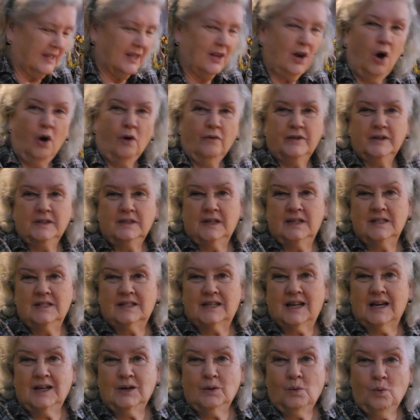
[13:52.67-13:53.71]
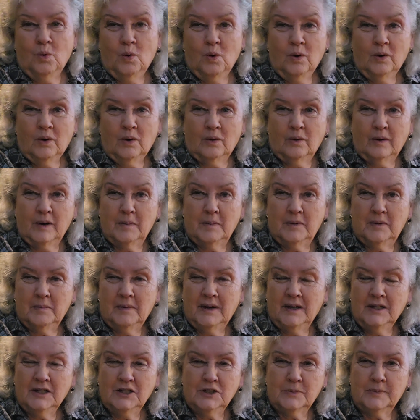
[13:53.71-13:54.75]
Coffee tastes kind of watery, but
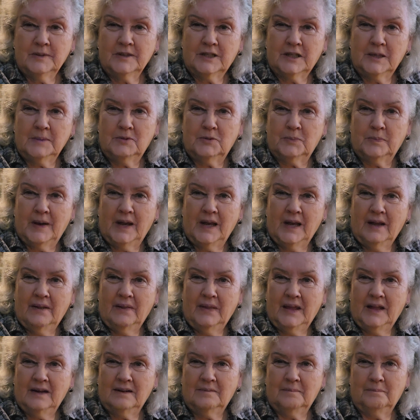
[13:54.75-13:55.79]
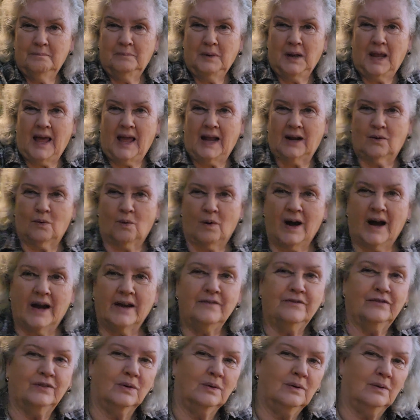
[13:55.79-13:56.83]
my husband keeps buying that Black
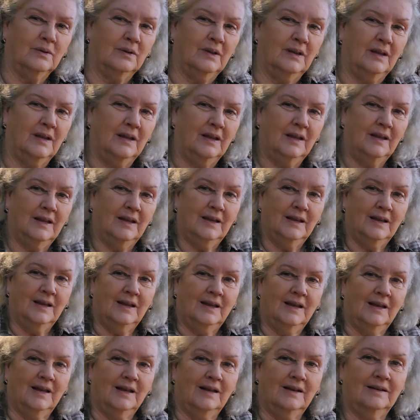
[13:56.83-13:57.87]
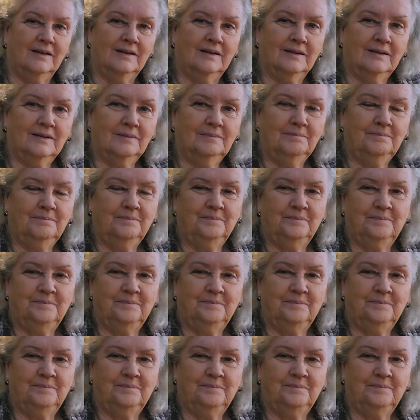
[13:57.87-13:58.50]
Rifle. Um,